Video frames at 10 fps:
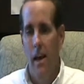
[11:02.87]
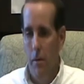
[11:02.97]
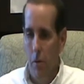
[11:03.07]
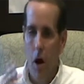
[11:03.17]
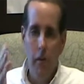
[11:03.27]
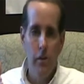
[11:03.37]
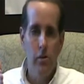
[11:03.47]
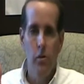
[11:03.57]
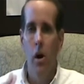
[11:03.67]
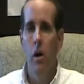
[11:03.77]
And we're on
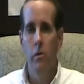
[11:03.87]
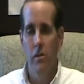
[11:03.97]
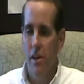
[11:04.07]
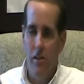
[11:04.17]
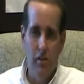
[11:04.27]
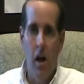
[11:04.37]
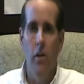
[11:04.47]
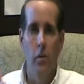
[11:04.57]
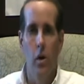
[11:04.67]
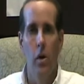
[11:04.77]
this road, we just got to stay
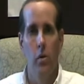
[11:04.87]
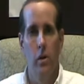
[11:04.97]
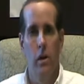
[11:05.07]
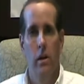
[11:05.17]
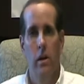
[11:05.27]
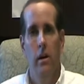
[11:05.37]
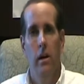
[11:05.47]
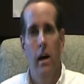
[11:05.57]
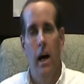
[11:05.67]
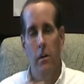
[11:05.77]
on the road.
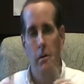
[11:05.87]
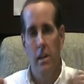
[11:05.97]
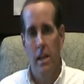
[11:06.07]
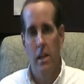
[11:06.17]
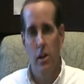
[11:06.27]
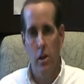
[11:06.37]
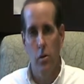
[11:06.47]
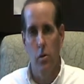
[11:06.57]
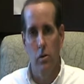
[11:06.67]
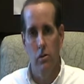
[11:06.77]
I don't want to take any
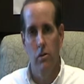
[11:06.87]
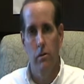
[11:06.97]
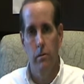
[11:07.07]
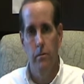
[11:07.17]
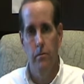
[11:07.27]
detours.